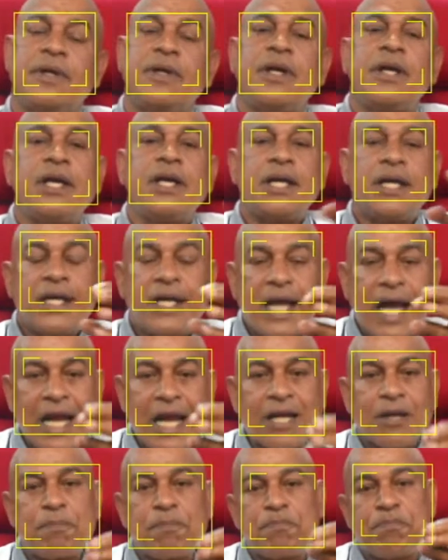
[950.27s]

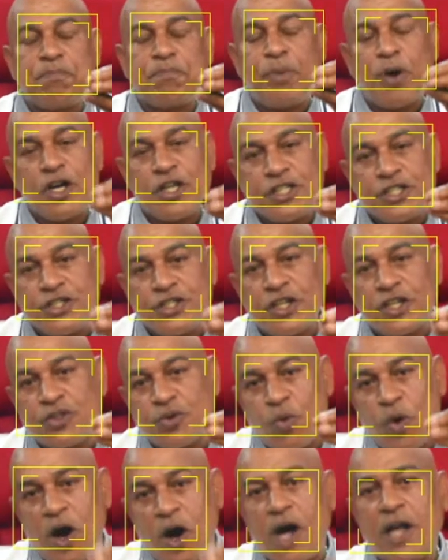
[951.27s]
That poisonous
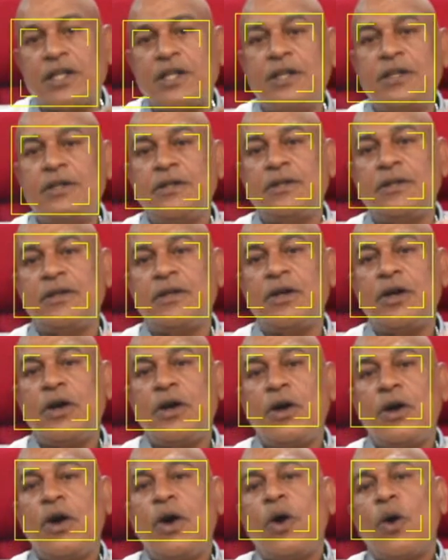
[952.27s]
water
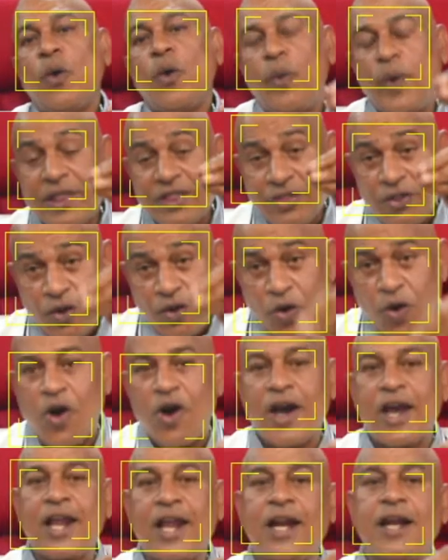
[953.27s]
with
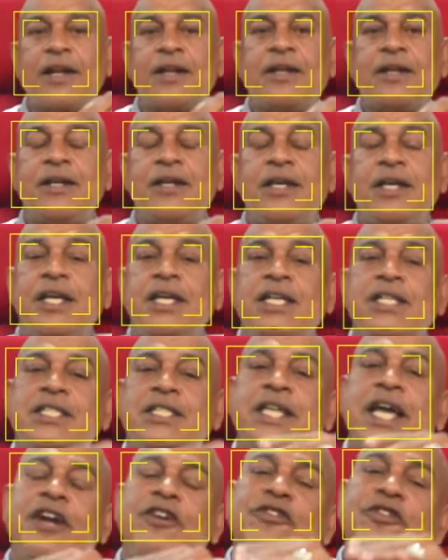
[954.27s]
oil is
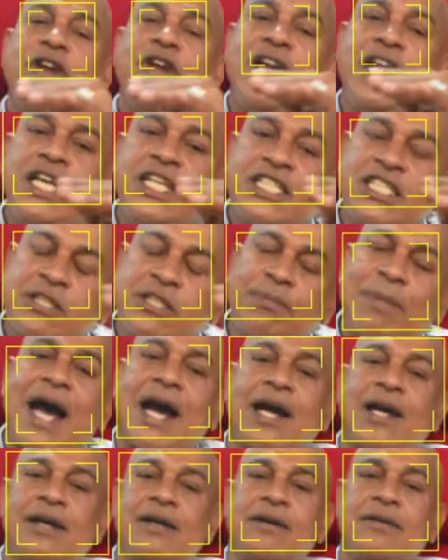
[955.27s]
then released
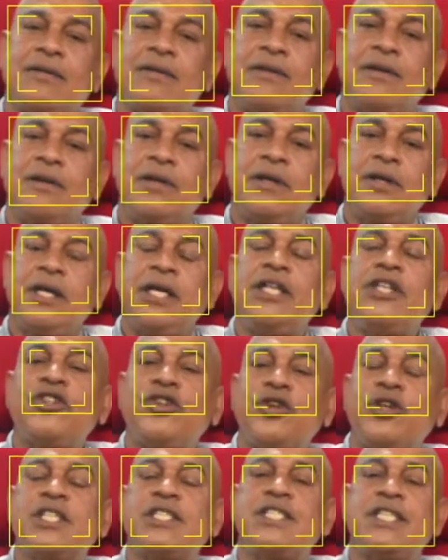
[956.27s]
back into
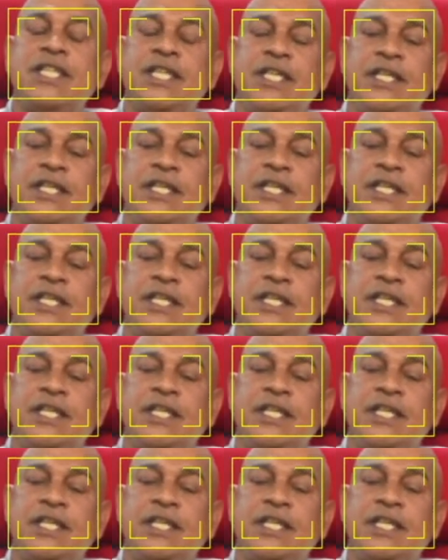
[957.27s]
the sea.